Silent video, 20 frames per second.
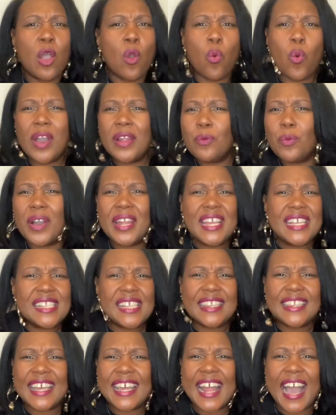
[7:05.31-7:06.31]
What is
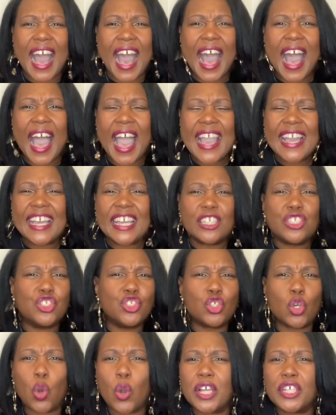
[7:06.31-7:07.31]
it that I
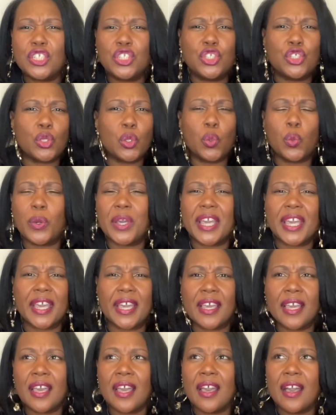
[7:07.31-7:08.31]
enjoy doing,